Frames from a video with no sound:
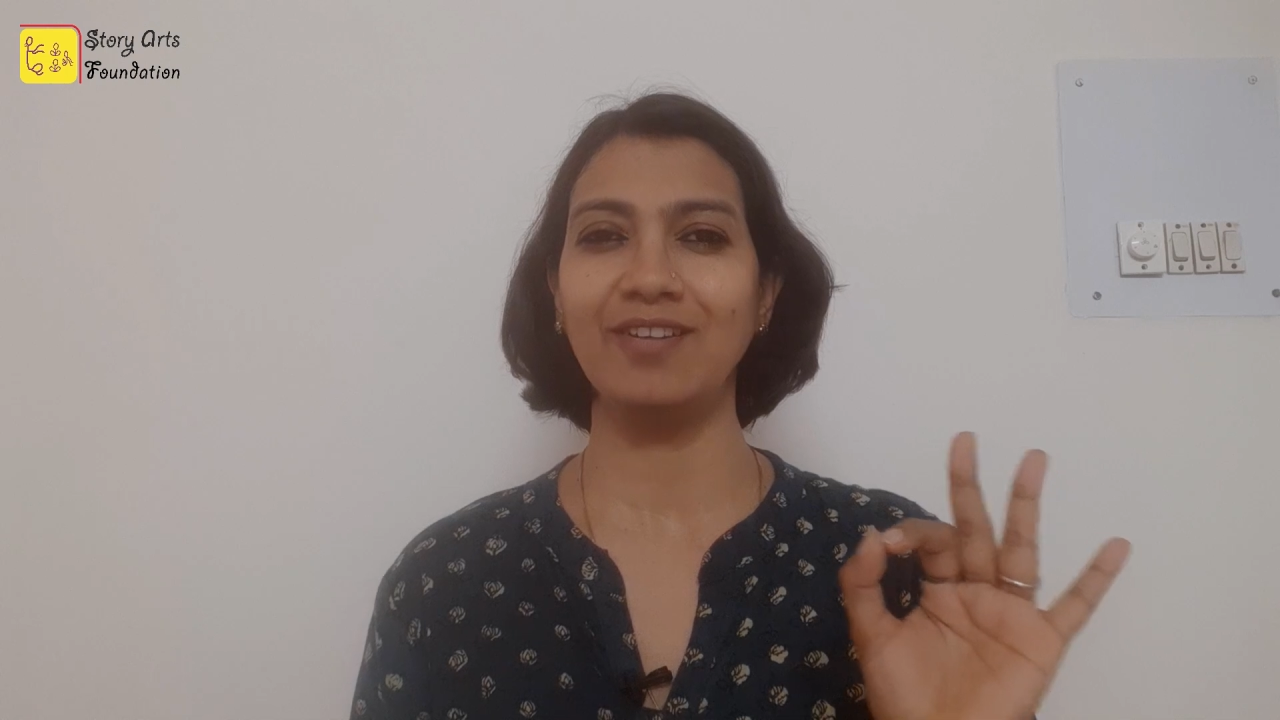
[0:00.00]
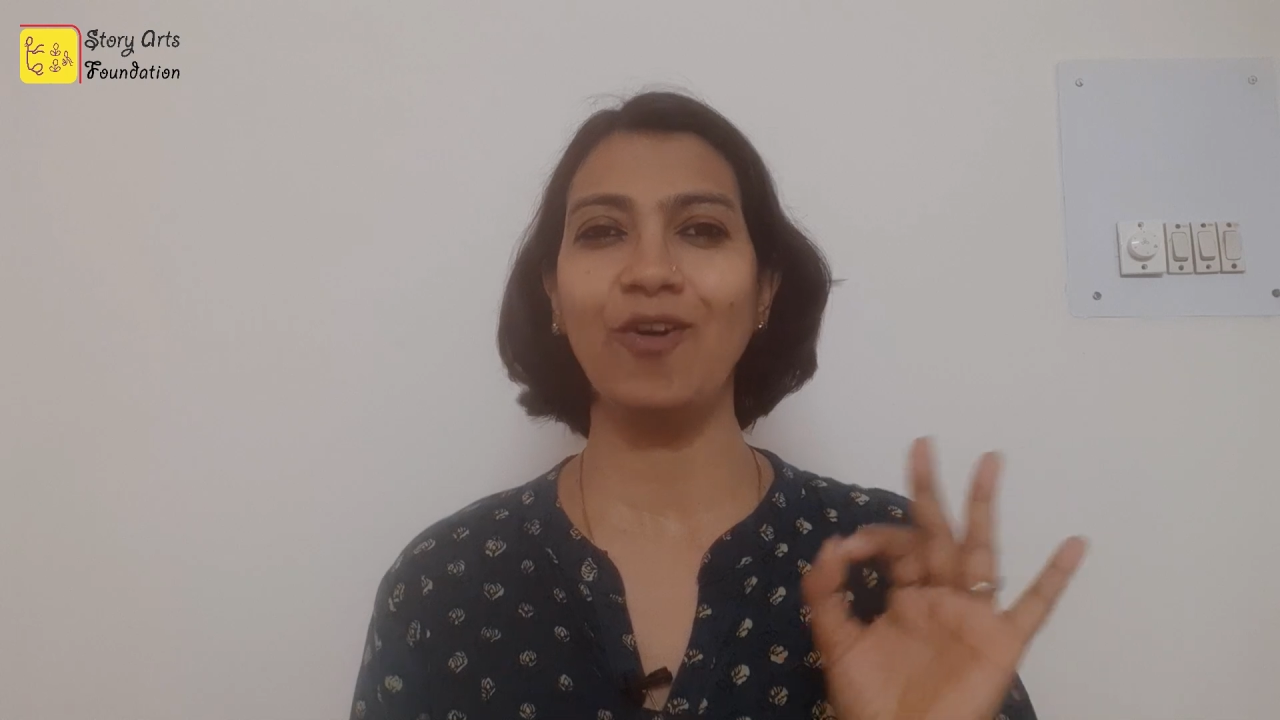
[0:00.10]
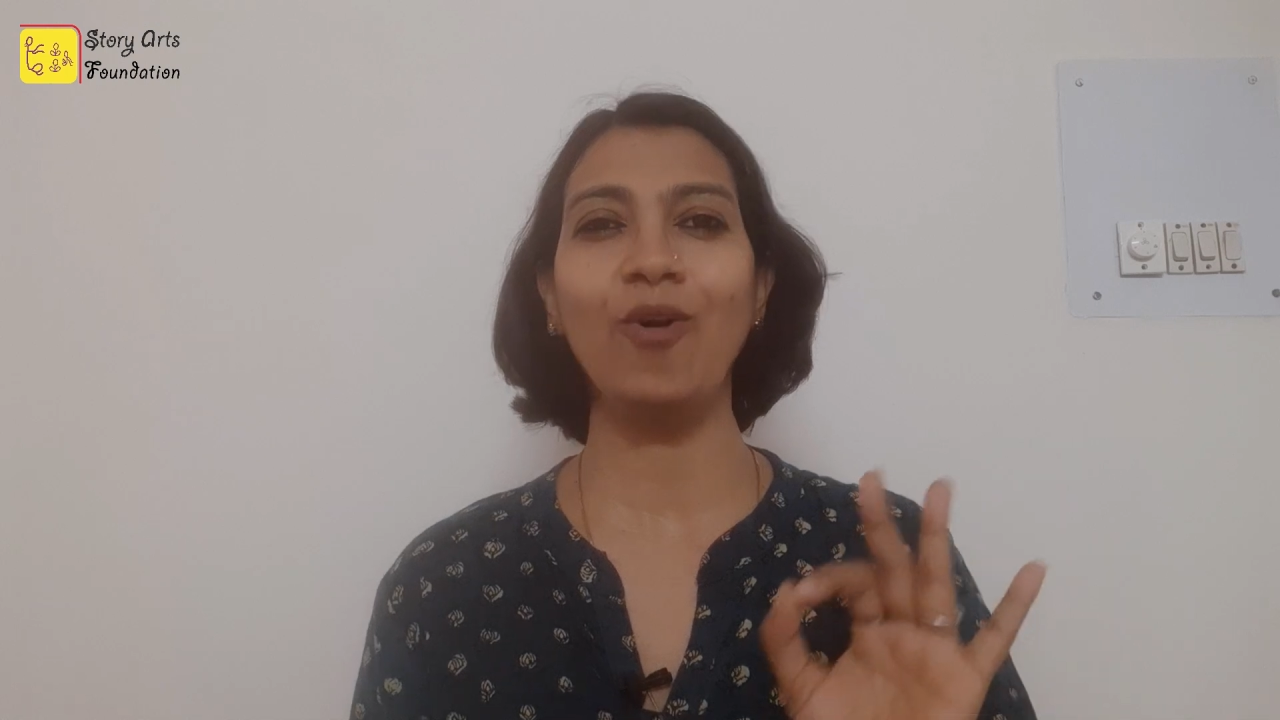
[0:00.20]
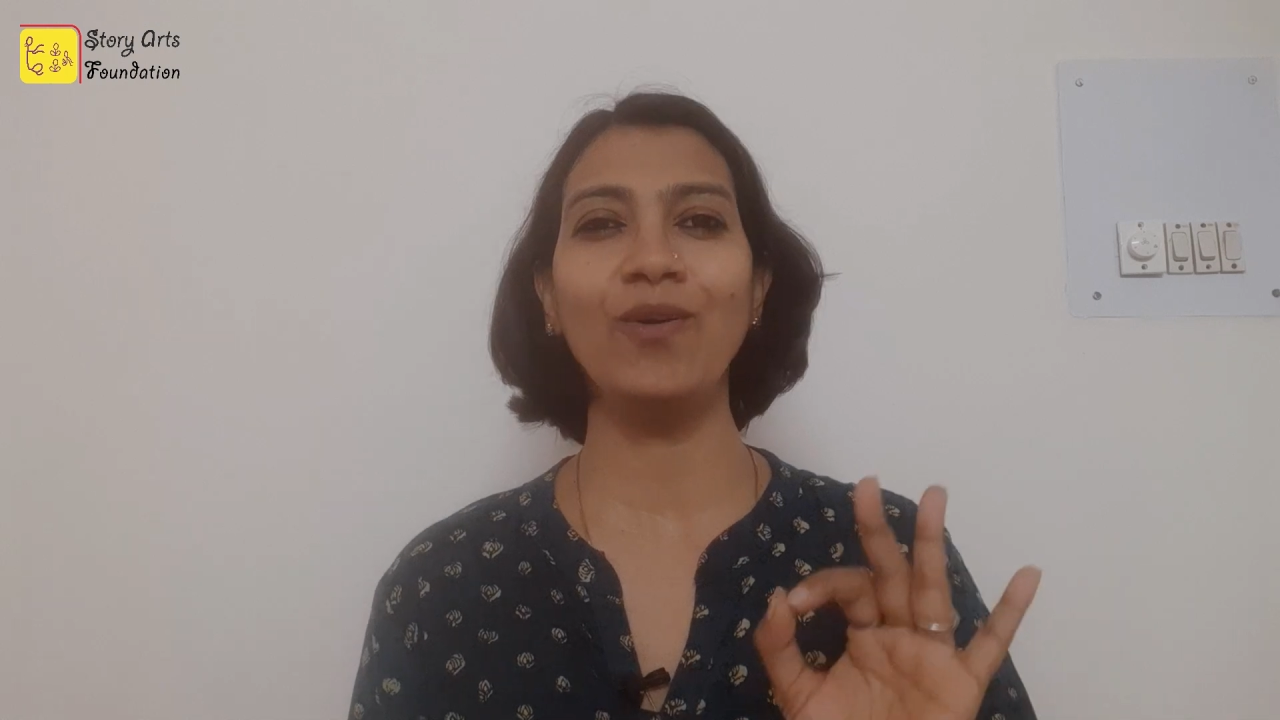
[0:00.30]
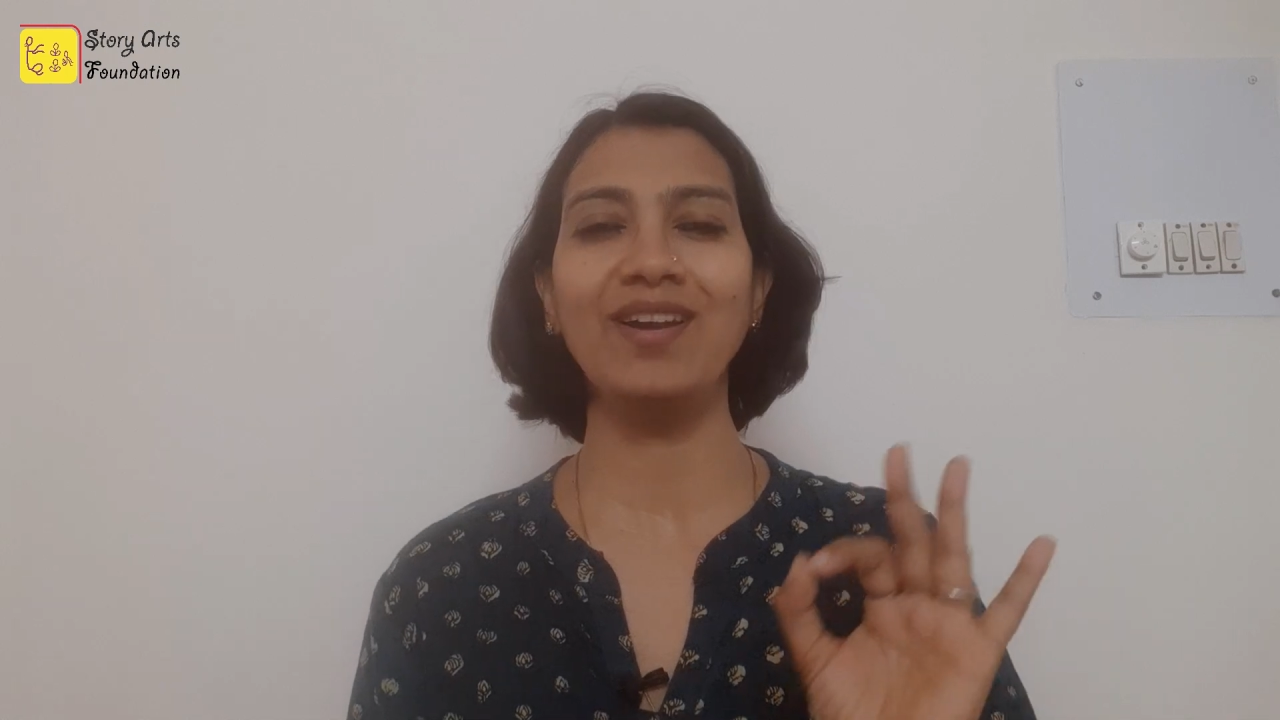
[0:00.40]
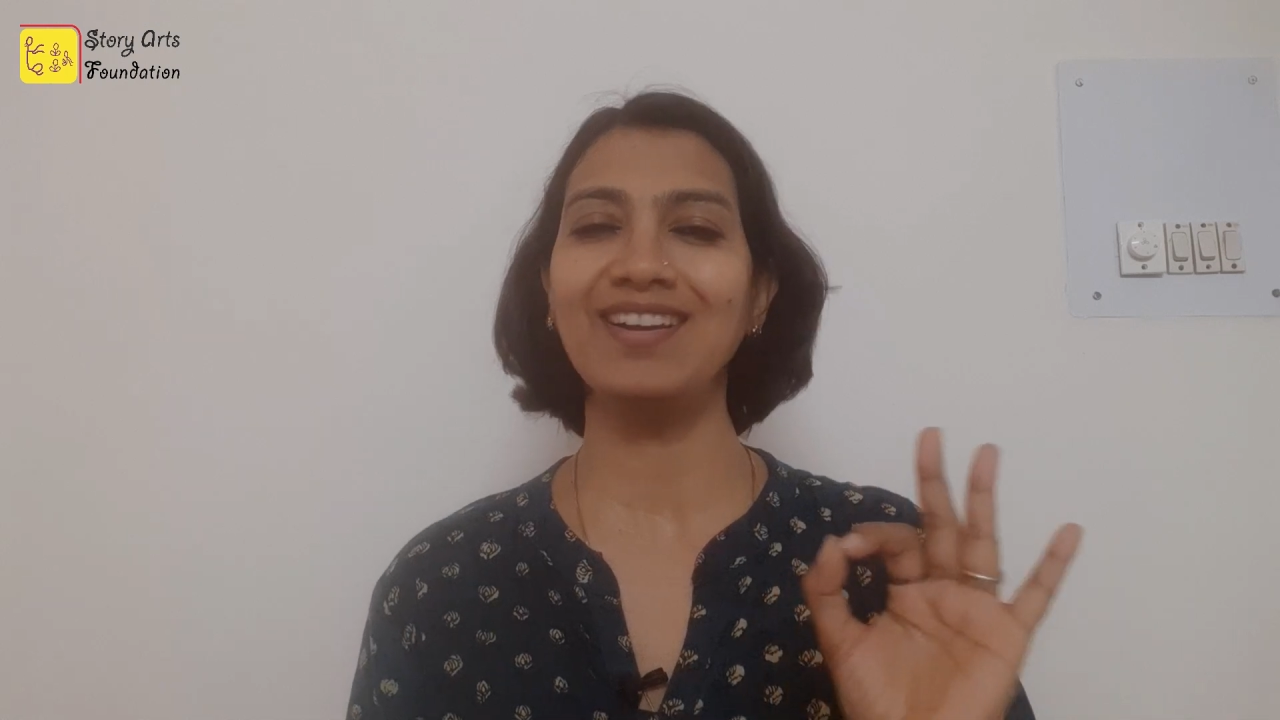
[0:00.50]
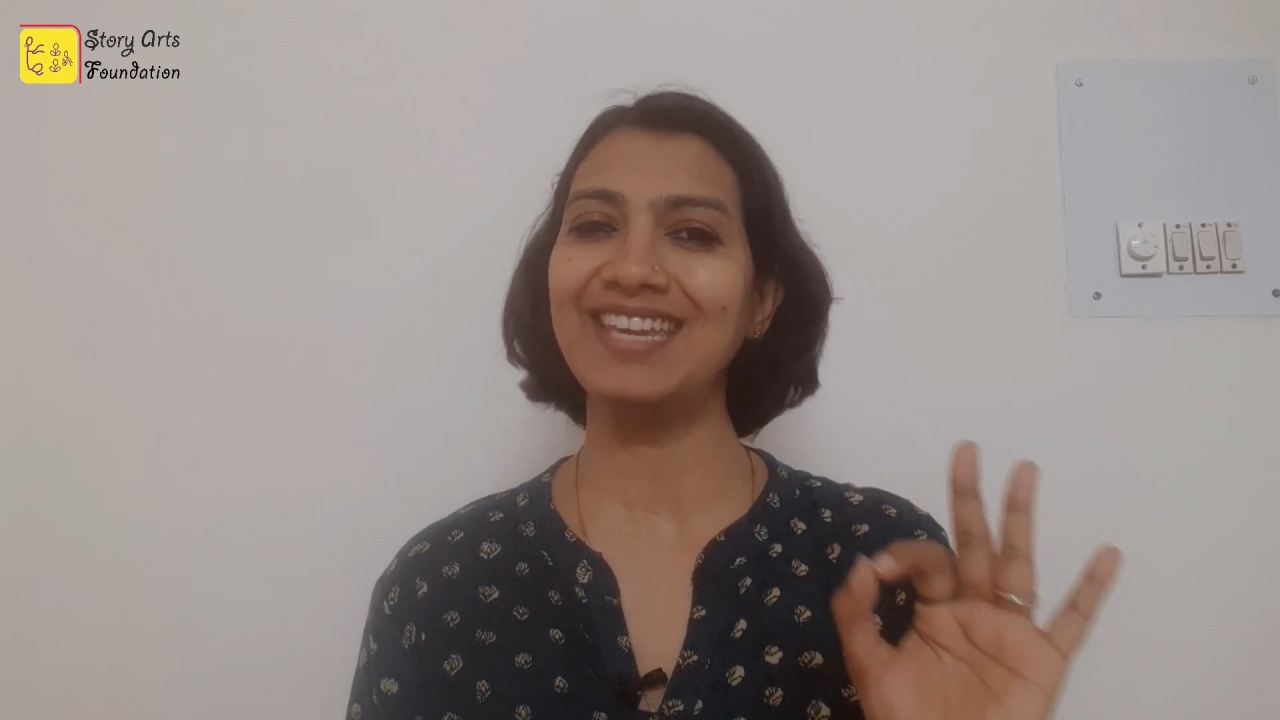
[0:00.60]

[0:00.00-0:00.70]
or a